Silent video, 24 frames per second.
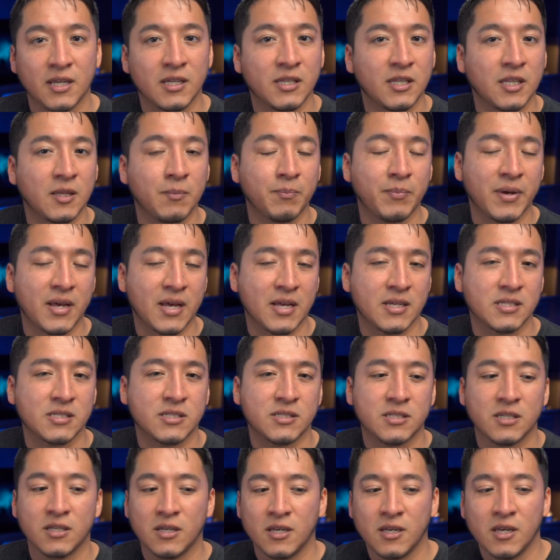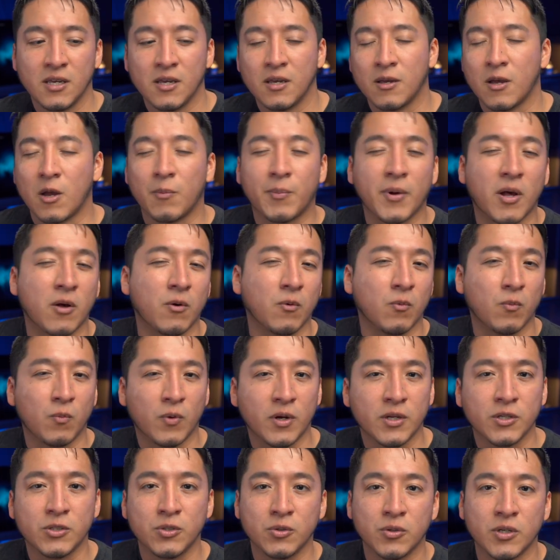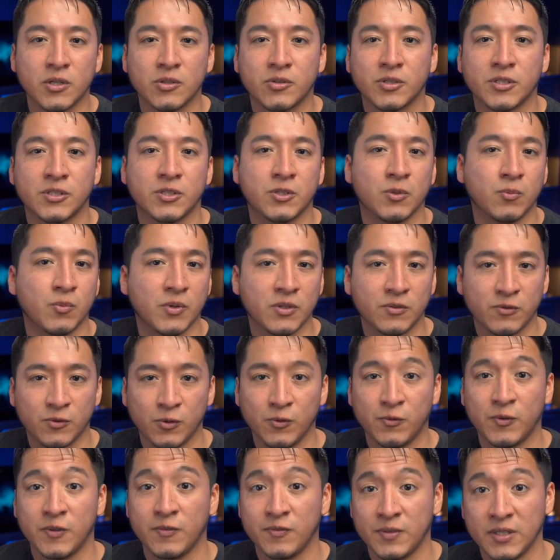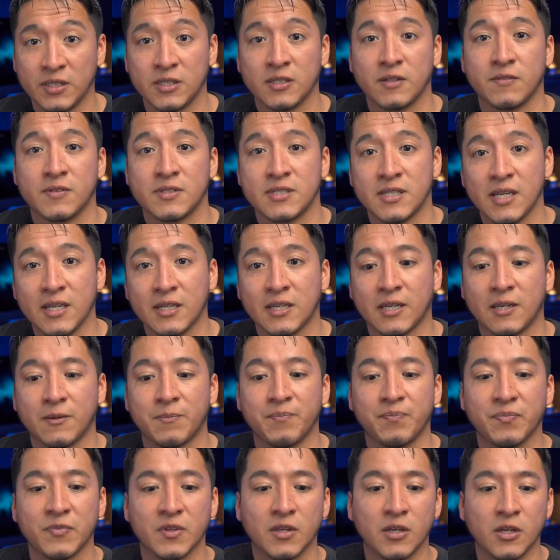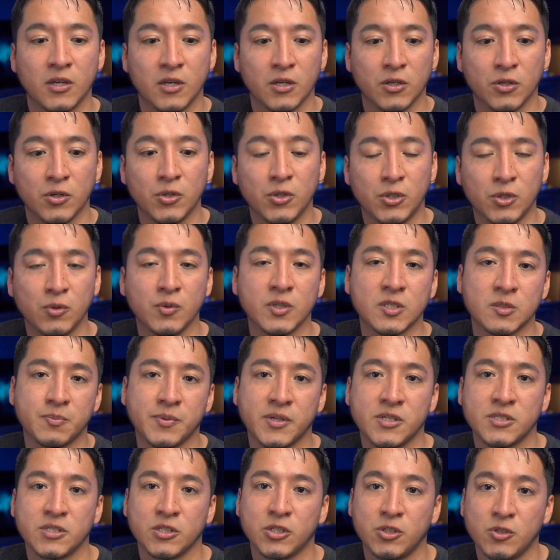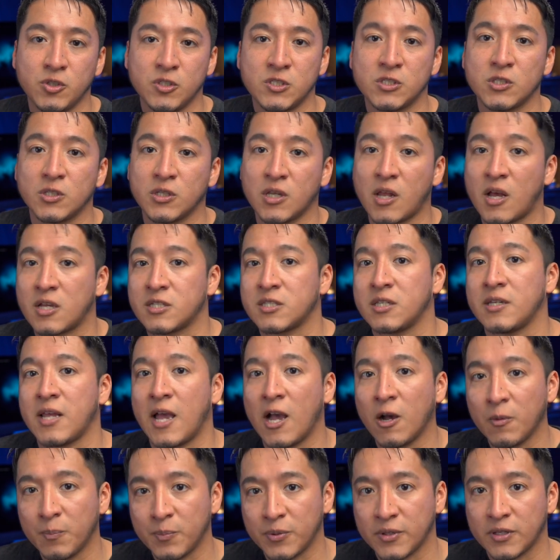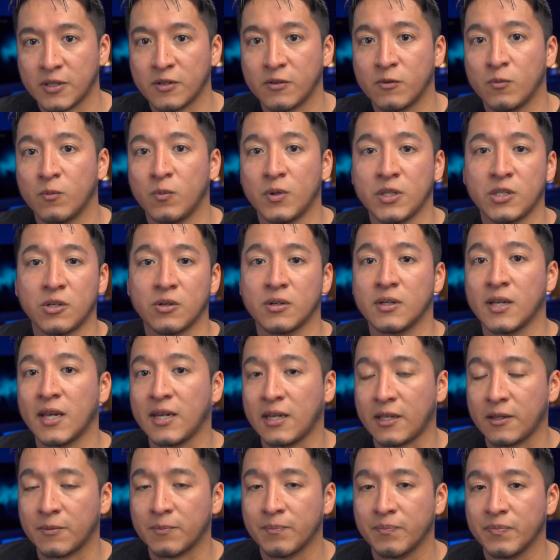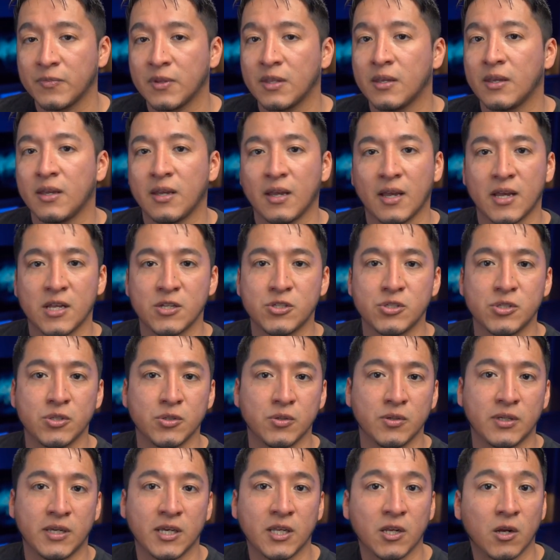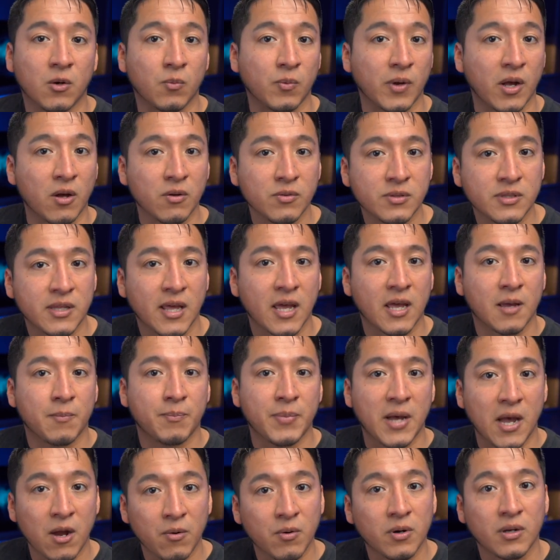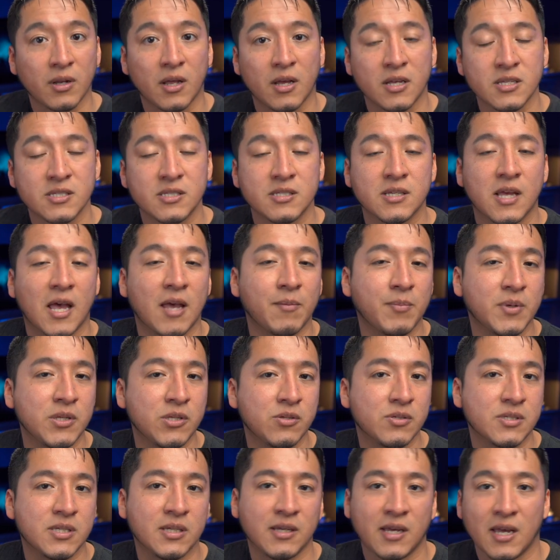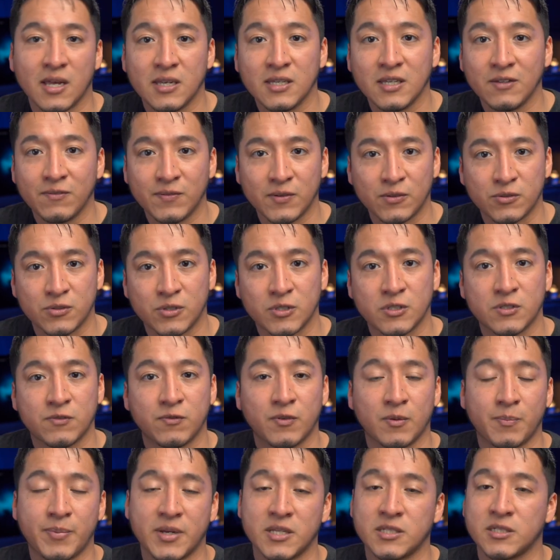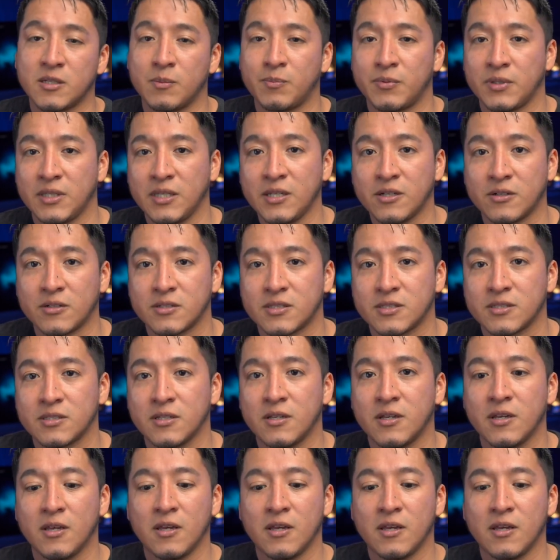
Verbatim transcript: anything past about one two hundredth to one two fiftieth of a second, you do experience a huge loss in output with your lighting. And to get around that power loss, I've been using N D filters for the past couple of years.